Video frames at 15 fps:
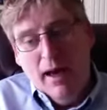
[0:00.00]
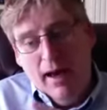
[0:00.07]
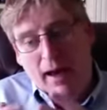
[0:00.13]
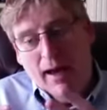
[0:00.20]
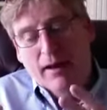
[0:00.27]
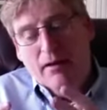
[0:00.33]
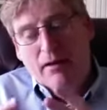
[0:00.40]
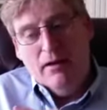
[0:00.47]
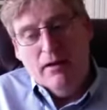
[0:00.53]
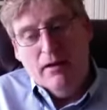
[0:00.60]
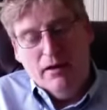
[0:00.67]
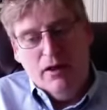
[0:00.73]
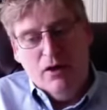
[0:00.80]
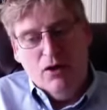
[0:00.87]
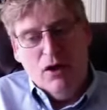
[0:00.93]
And
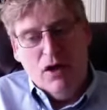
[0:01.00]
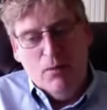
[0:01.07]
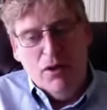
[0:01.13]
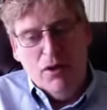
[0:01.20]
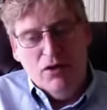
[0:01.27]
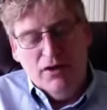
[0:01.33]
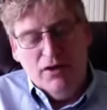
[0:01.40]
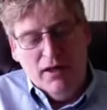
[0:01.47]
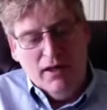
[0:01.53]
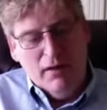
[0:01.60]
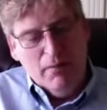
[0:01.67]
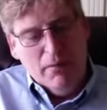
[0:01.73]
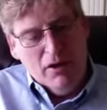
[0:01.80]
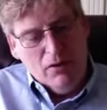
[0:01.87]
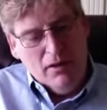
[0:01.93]
when you think
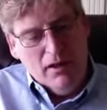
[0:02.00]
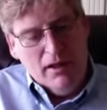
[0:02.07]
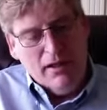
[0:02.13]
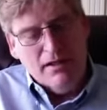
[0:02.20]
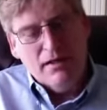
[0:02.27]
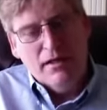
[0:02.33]
about things